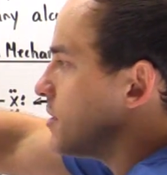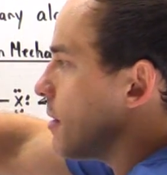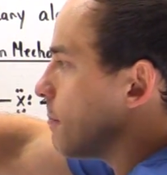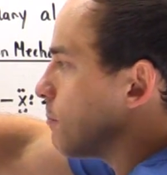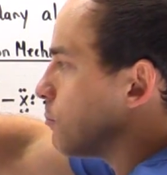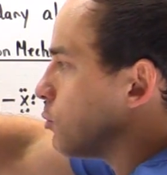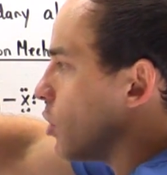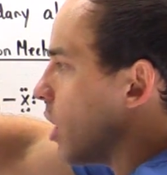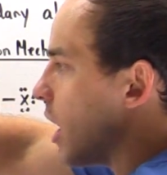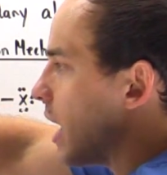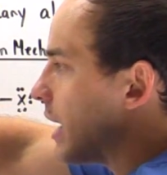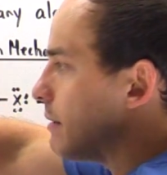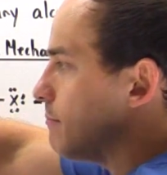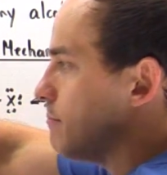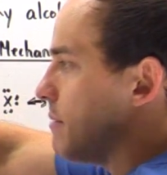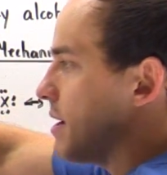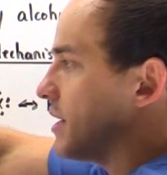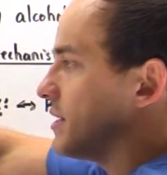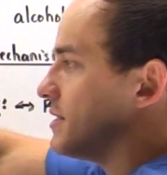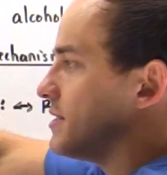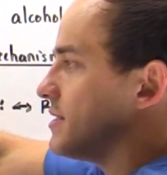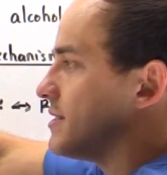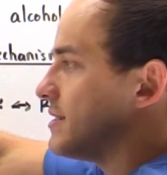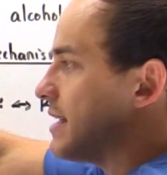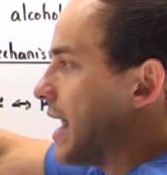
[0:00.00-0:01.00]
the
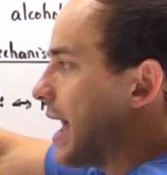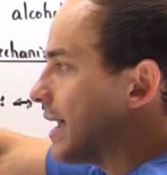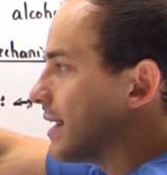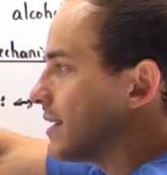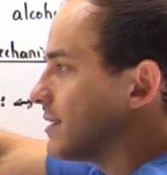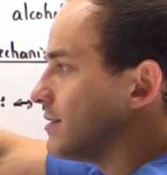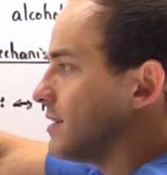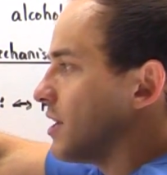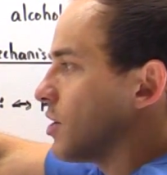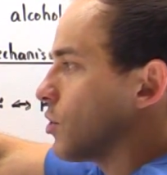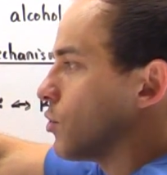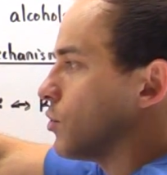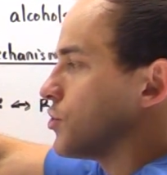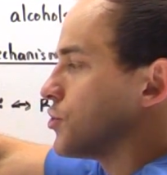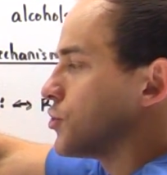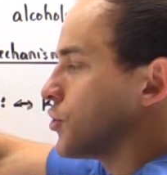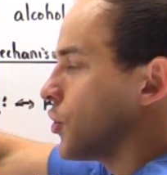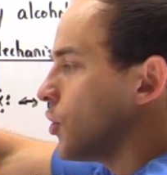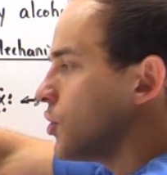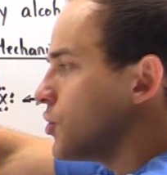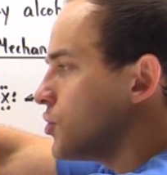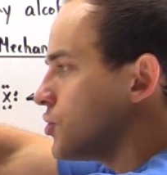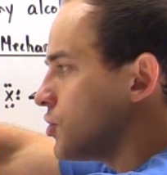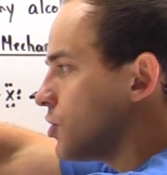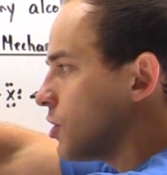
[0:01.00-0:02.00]
primary, secondary, or
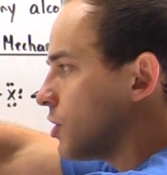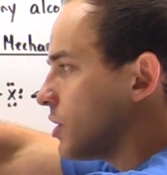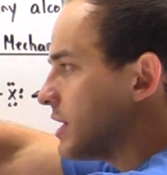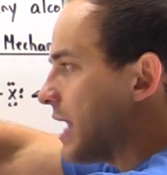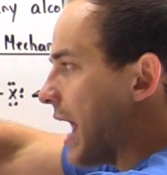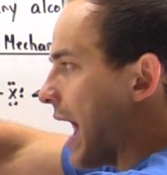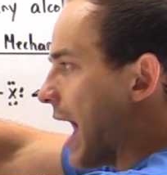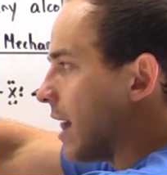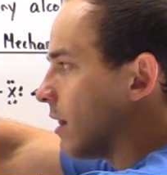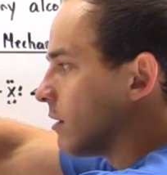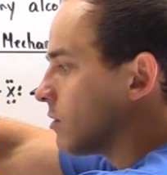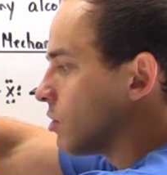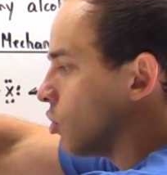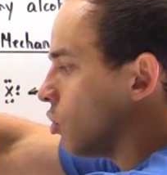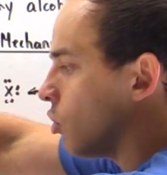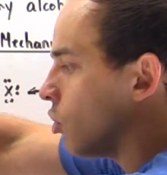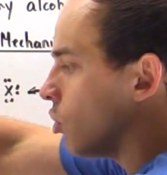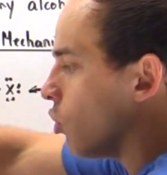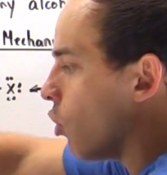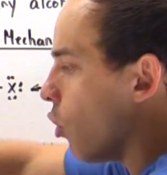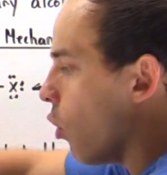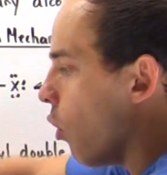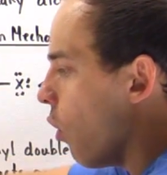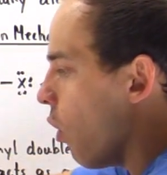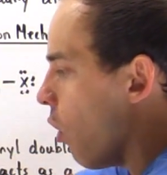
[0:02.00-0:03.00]
tertiary
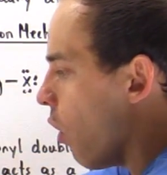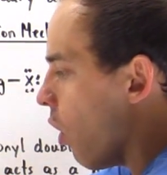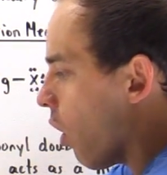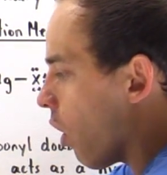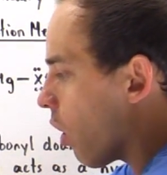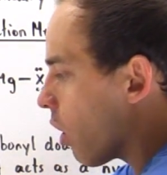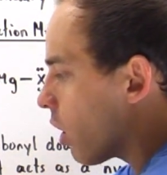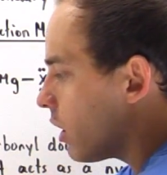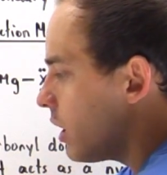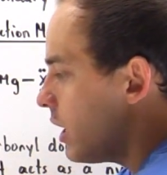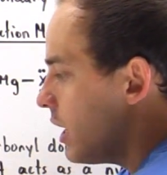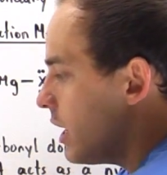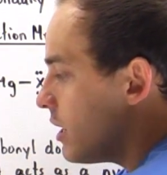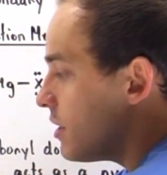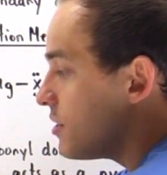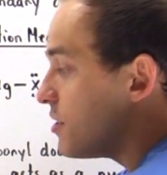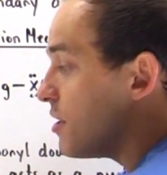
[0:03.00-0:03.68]
alcohol or